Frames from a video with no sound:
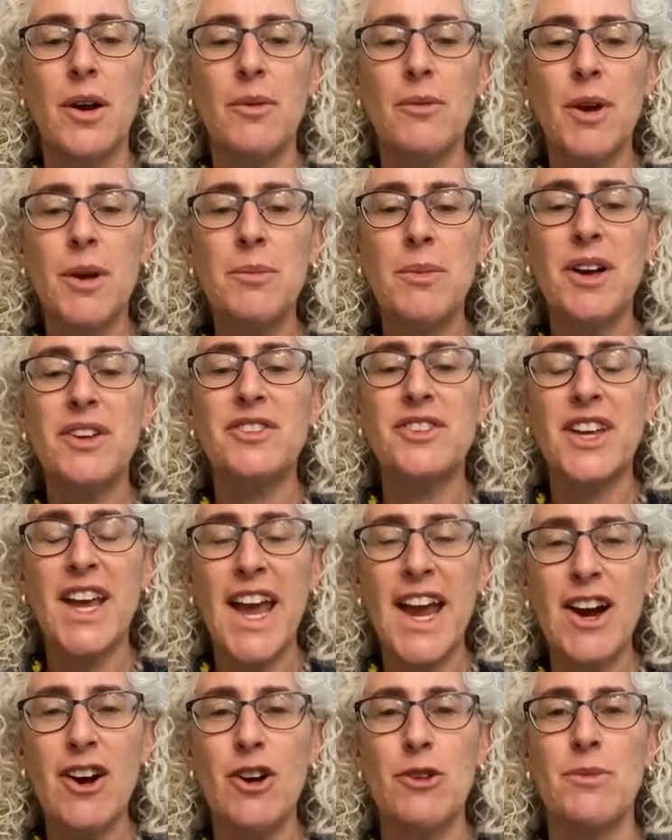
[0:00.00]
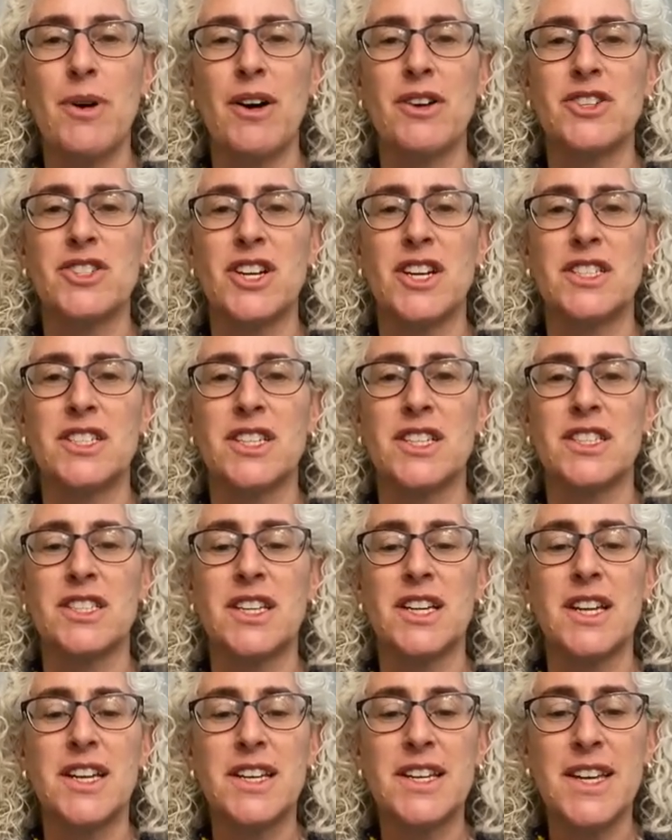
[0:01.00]
We must care about justice
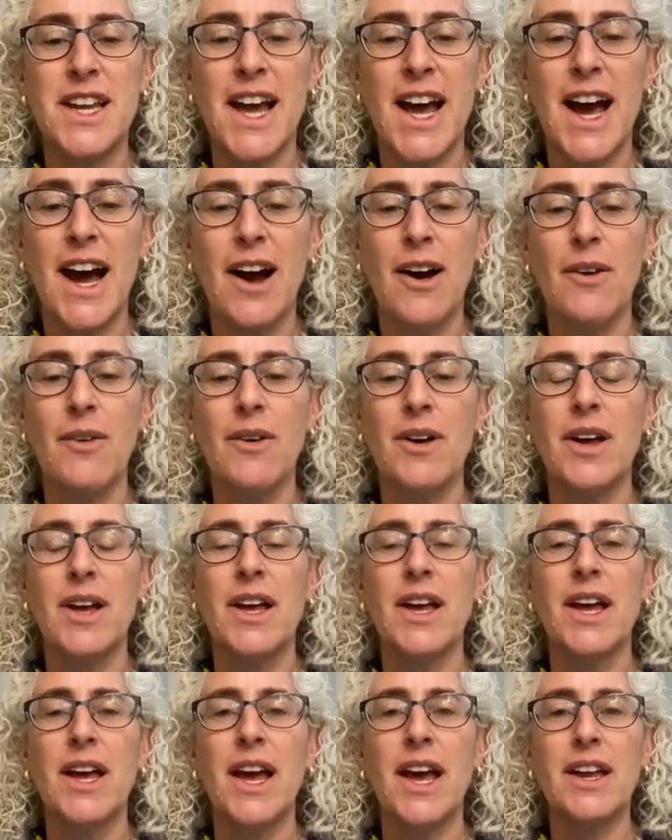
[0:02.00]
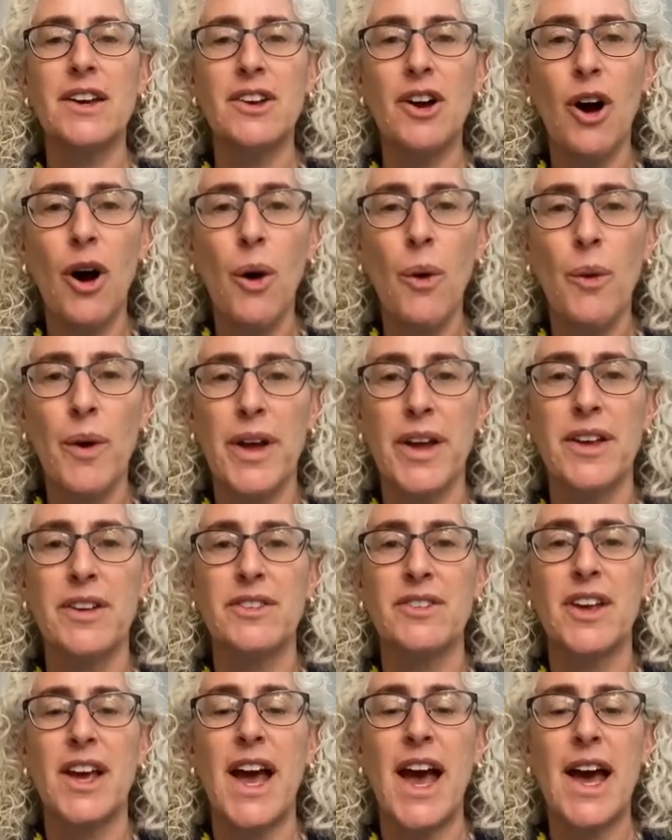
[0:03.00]
now and
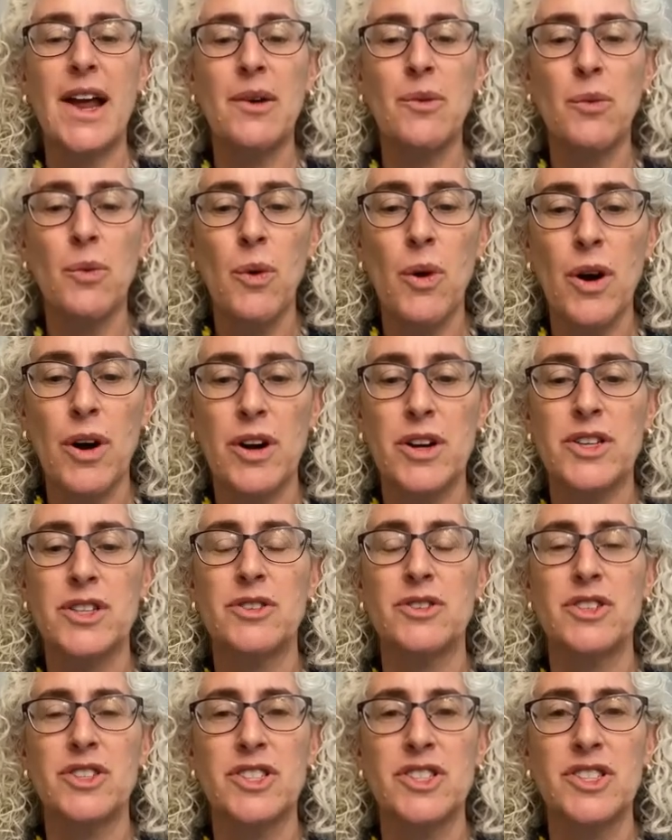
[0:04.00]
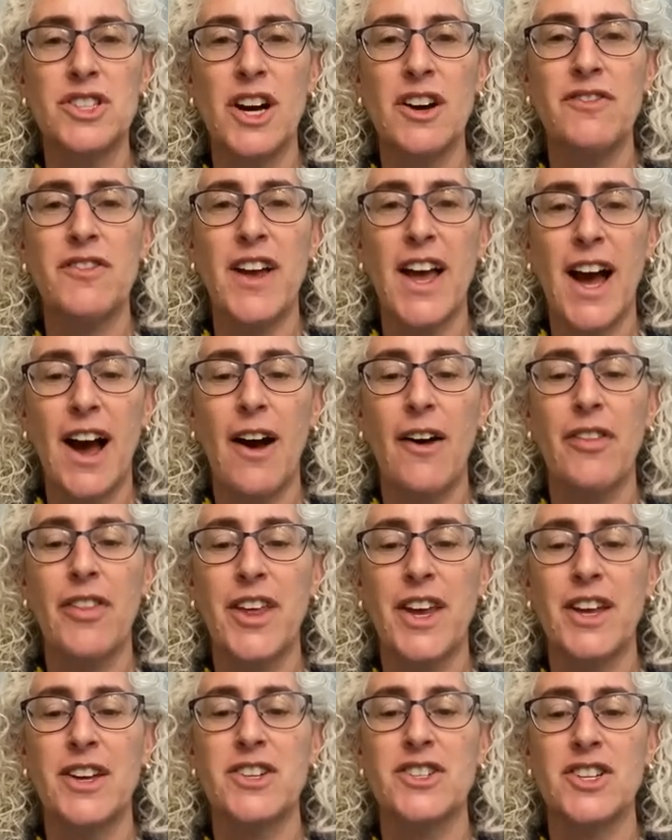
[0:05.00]
always and work to snuff out
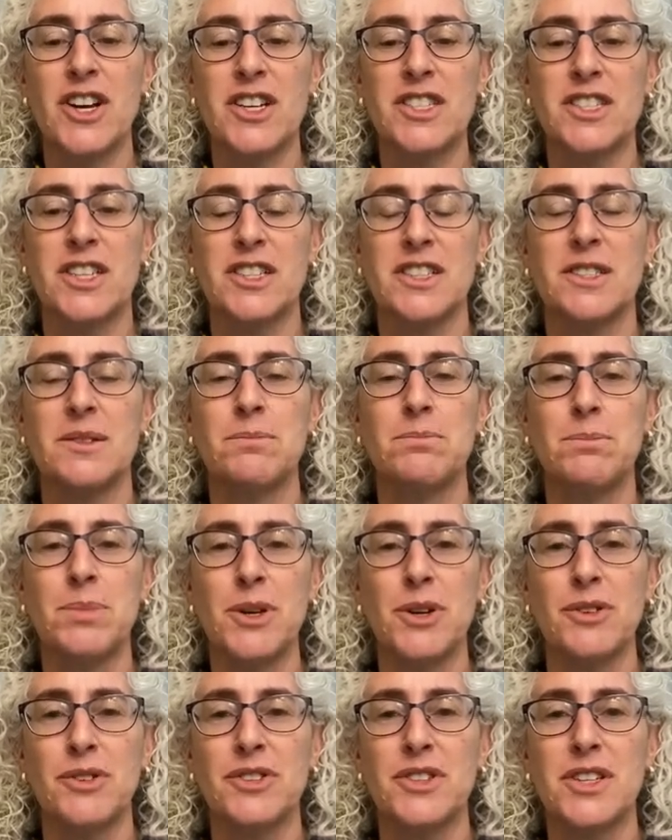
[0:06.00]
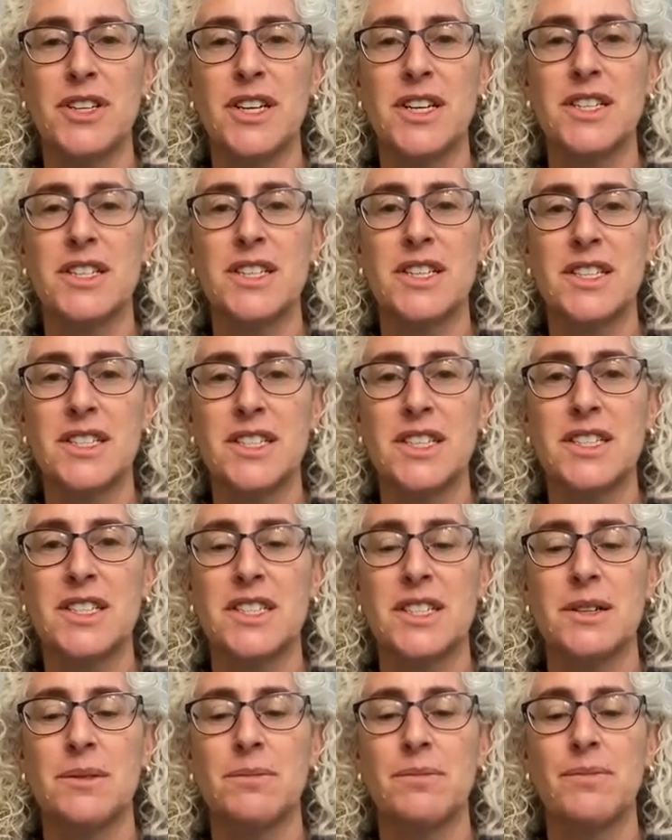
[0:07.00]
the injustice built into the
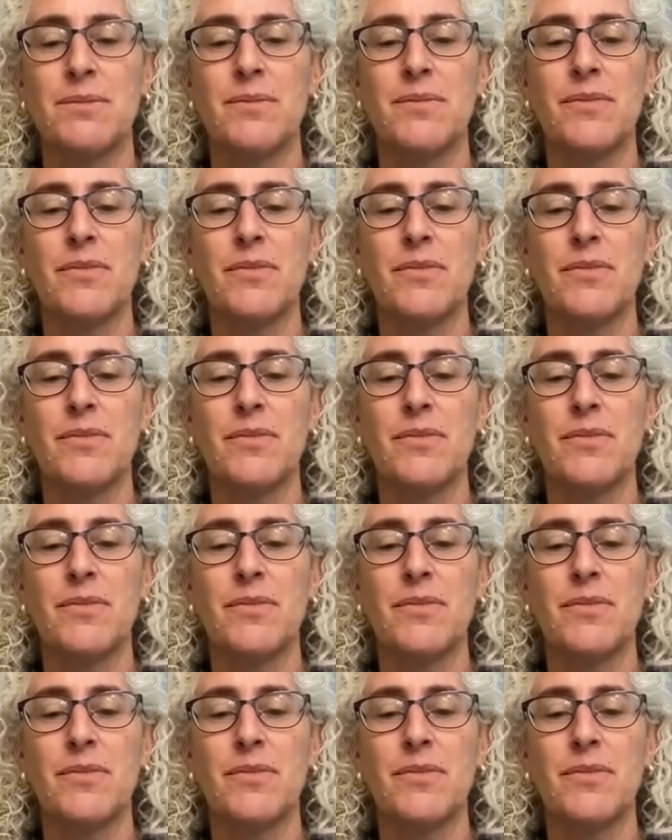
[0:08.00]
system.